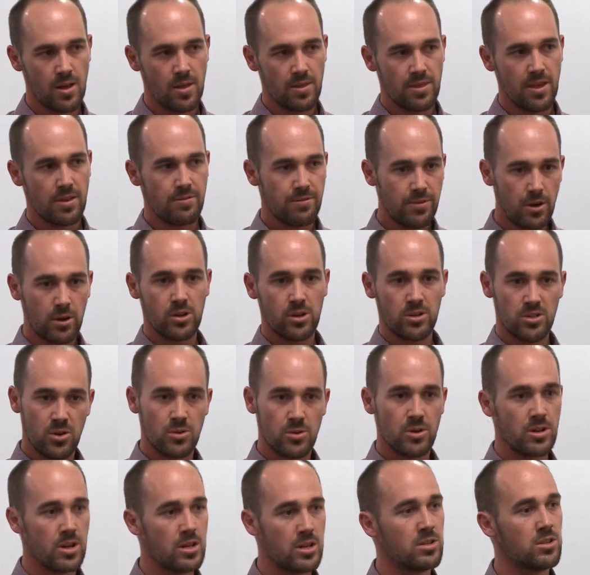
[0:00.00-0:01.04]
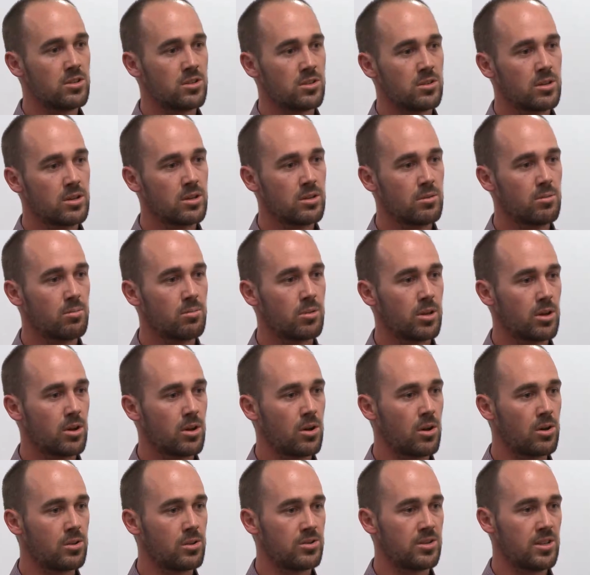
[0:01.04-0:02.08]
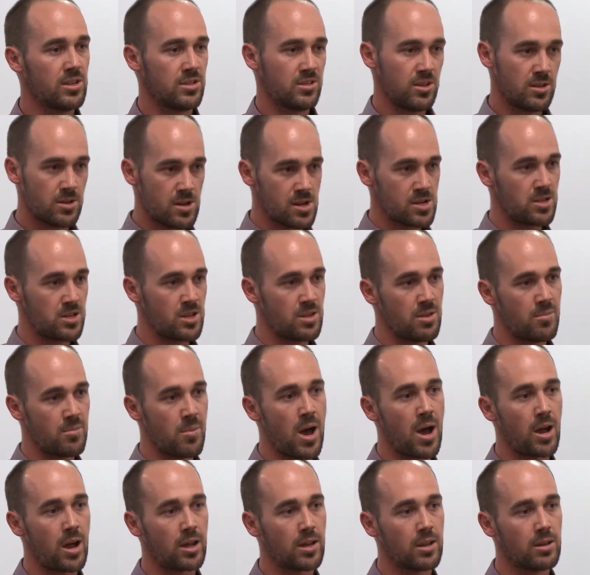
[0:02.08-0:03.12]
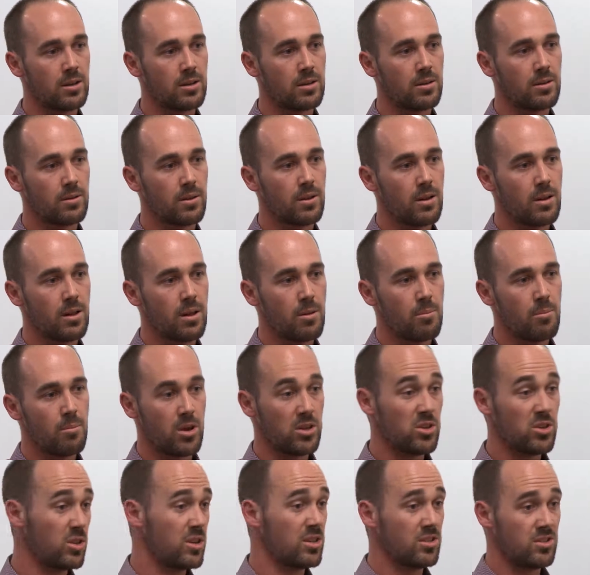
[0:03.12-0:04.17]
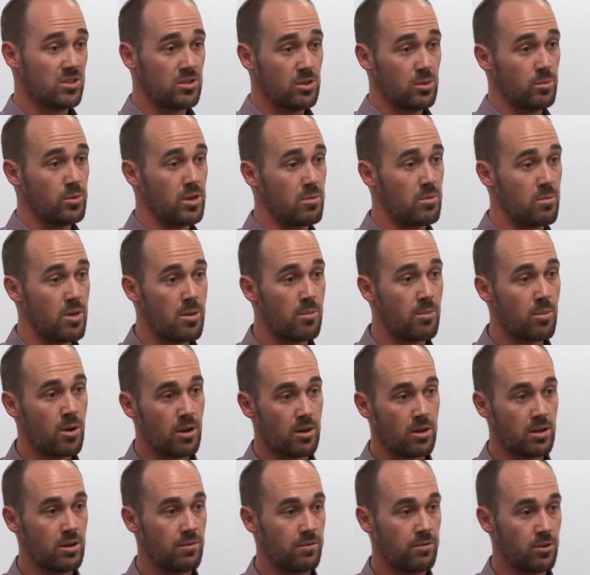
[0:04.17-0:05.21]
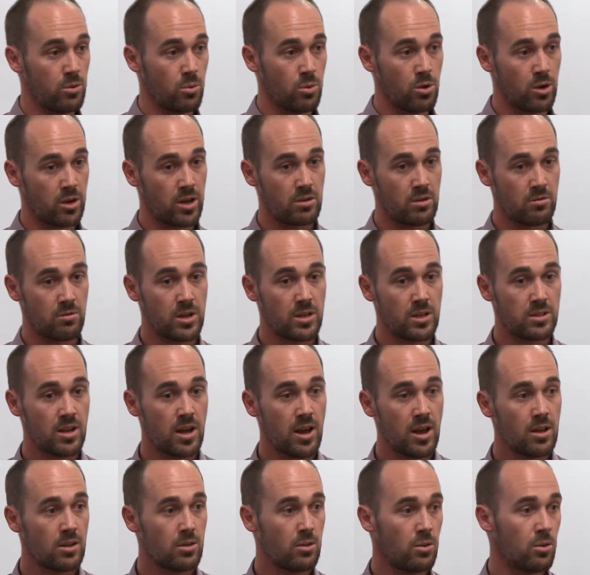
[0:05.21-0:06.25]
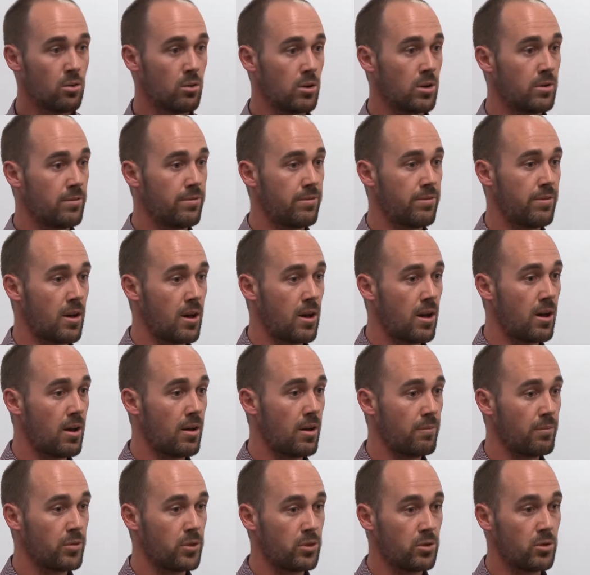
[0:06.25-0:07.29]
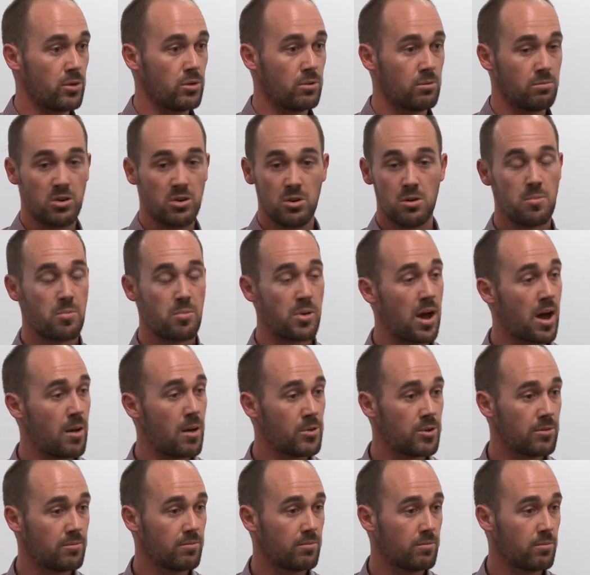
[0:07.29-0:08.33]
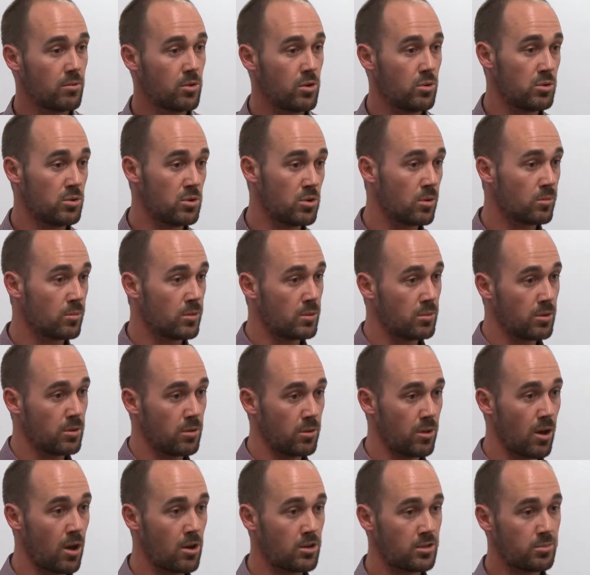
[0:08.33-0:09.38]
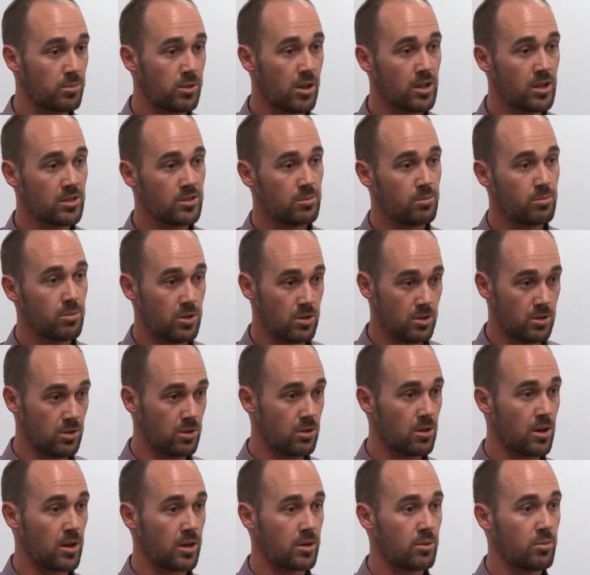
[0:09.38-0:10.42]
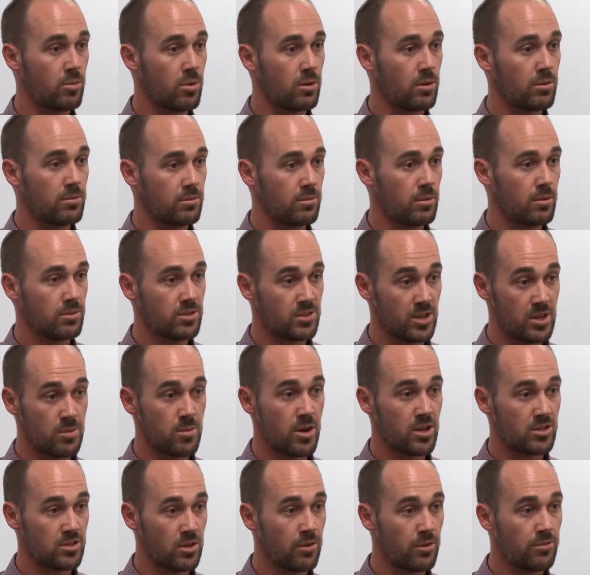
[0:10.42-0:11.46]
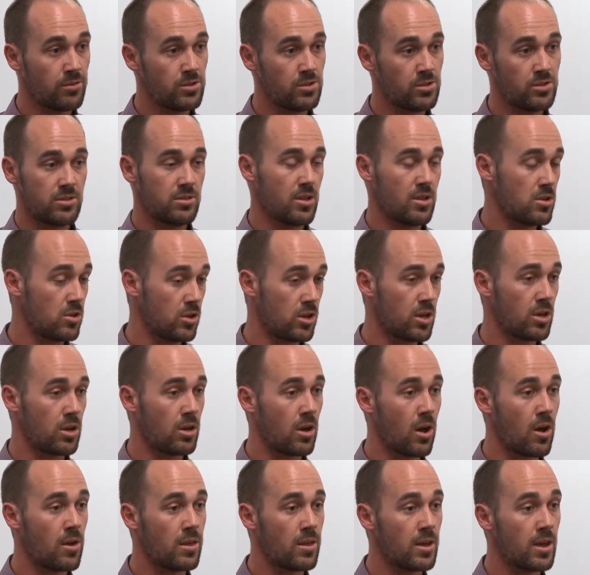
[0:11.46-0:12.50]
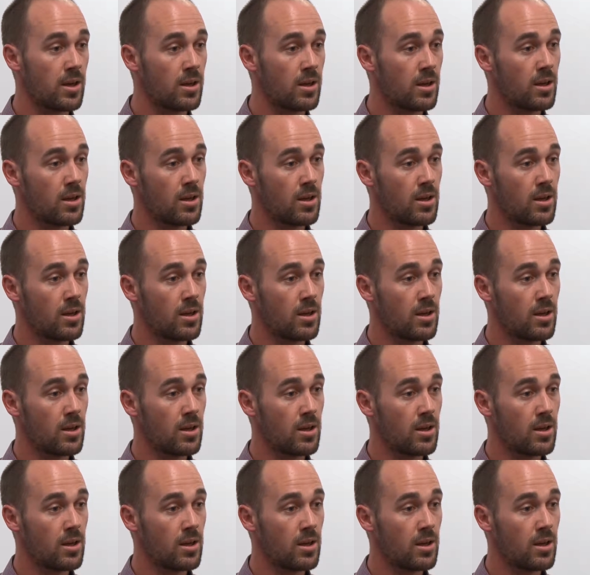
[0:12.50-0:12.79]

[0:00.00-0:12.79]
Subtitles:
they focus on an industry because it's a niche in the market. But you can still be a member if you work in retail, or if you're a barman who would normally be with Host Plus, but you like what CBUS offers, then you can go there.